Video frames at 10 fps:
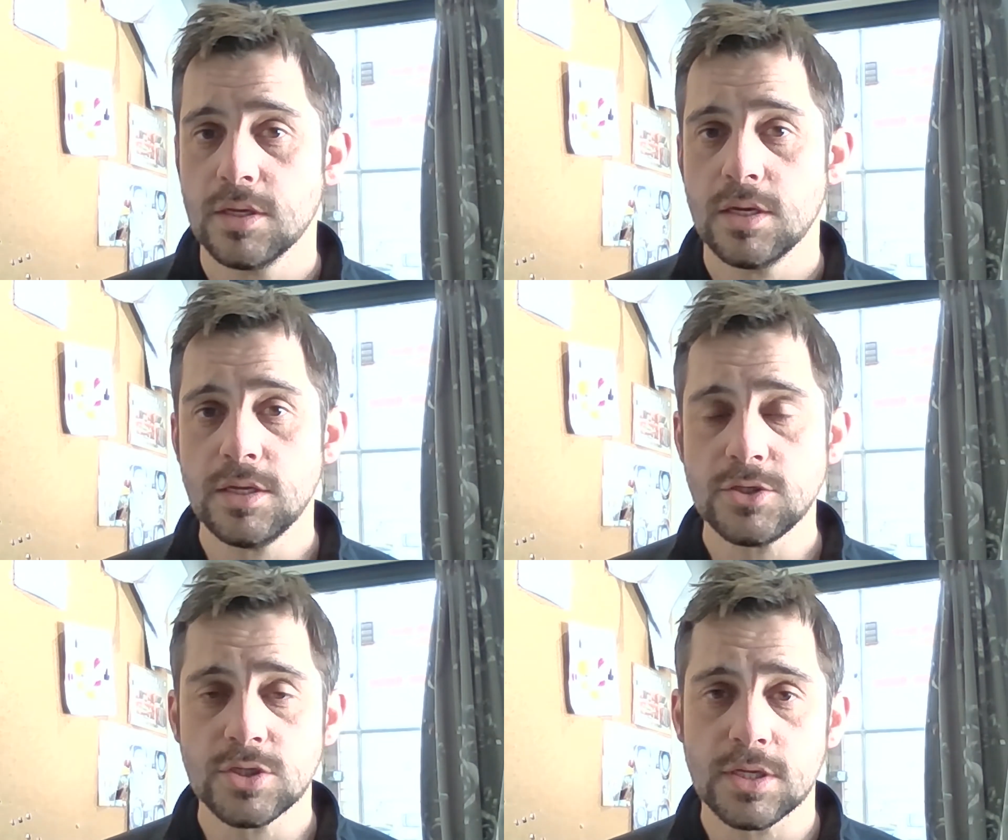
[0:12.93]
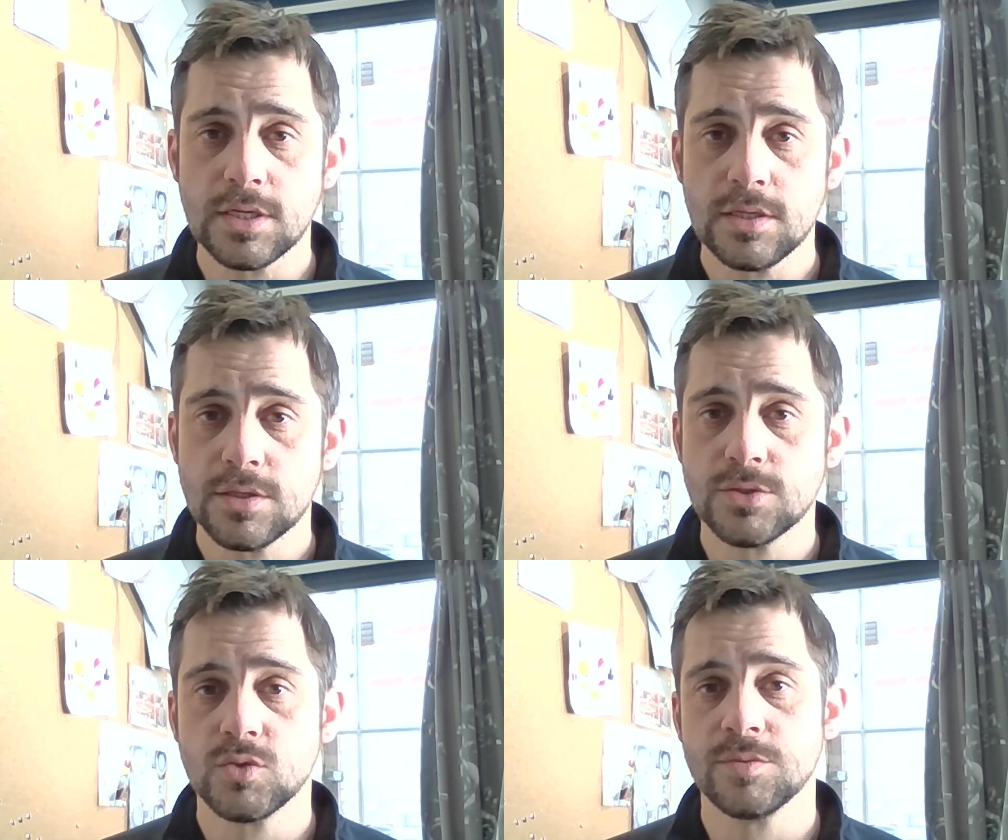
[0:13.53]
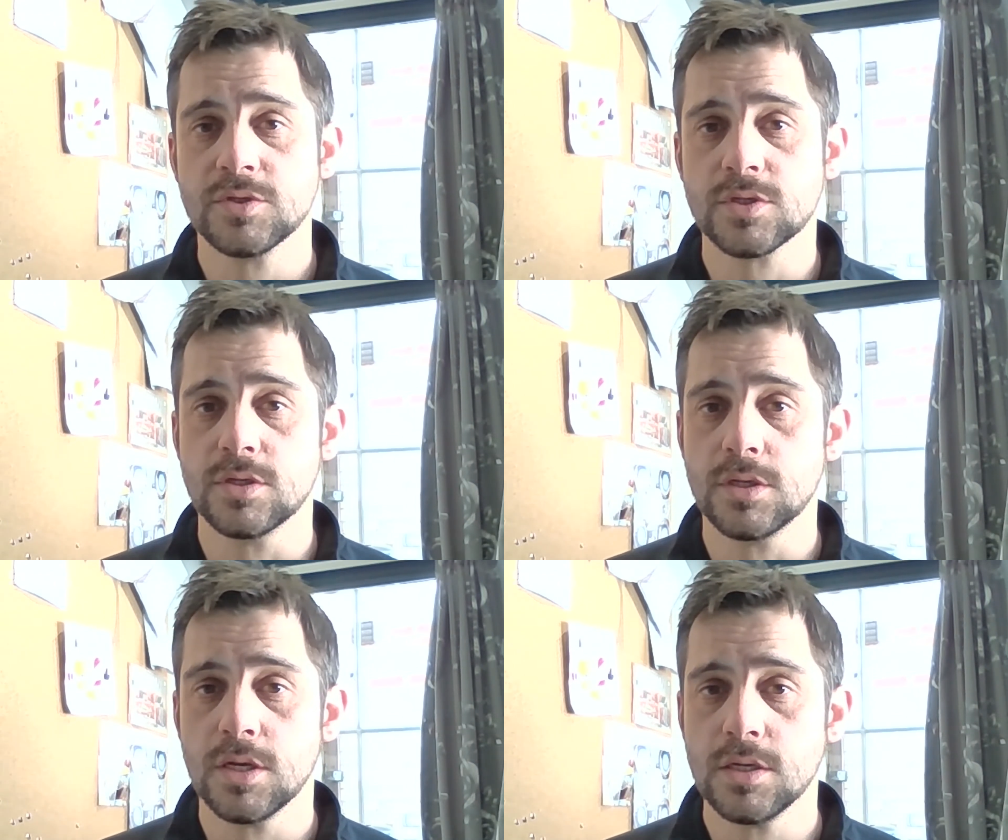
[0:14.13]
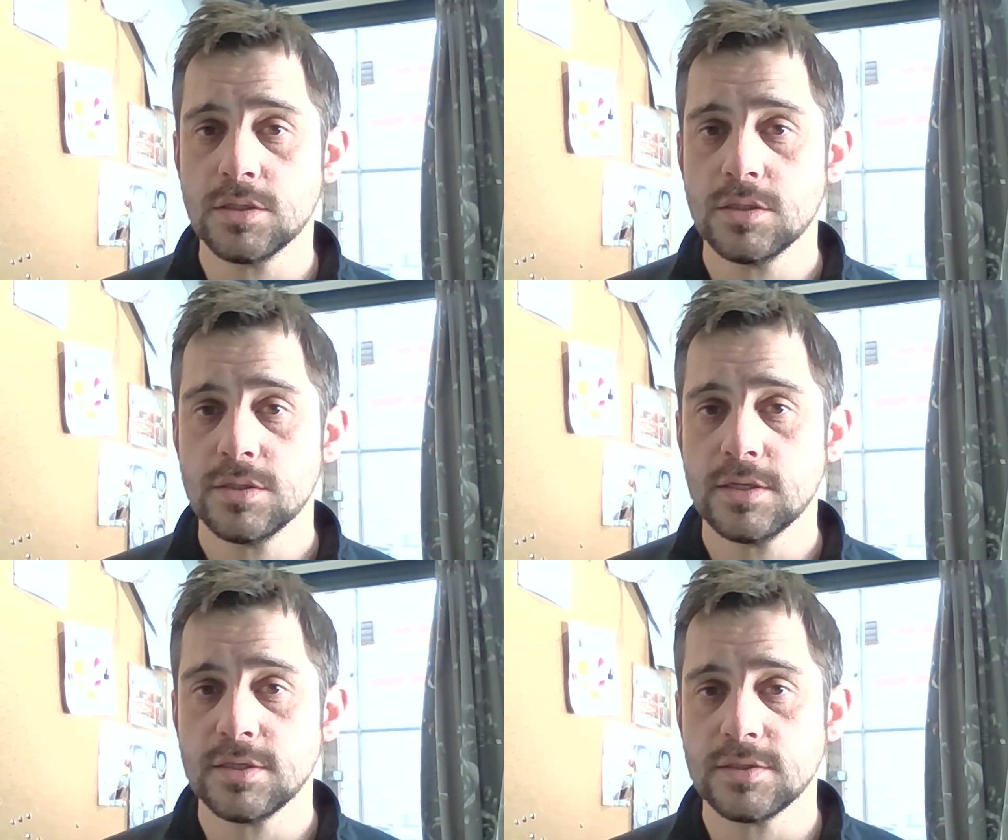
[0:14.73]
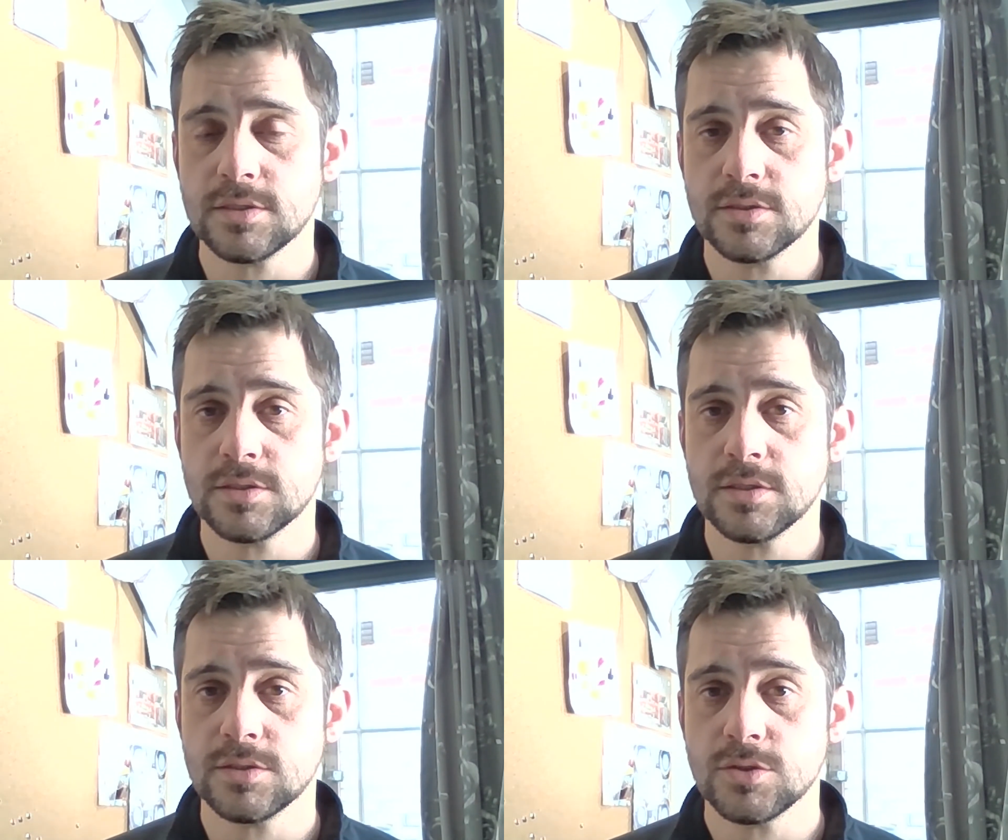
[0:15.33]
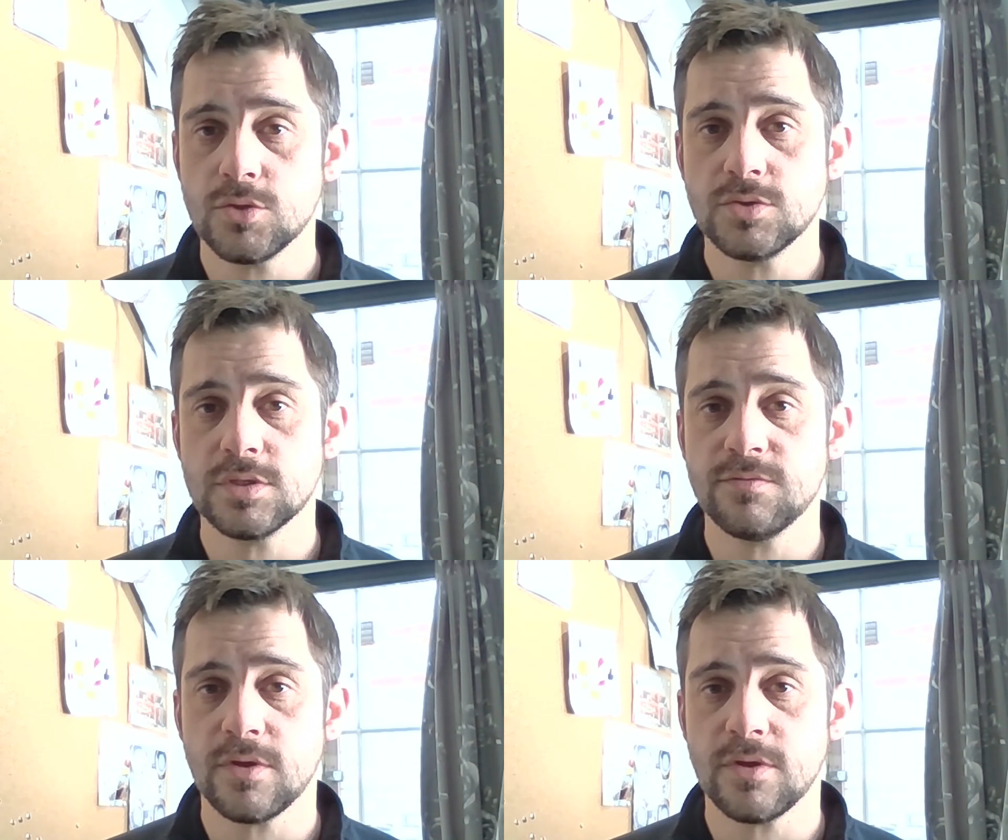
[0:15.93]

Initially, the swimmers can learn their distances using